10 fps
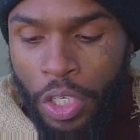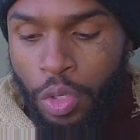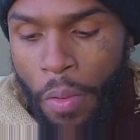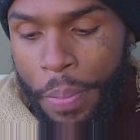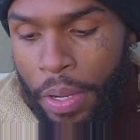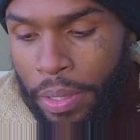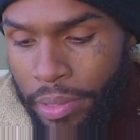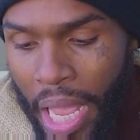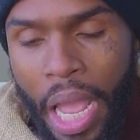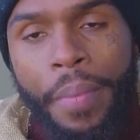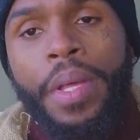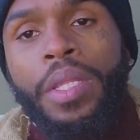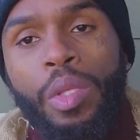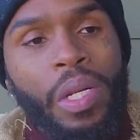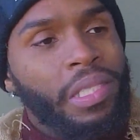a short period of
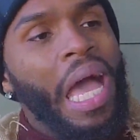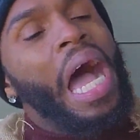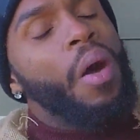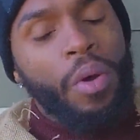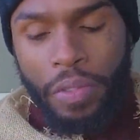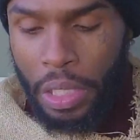time through this hour of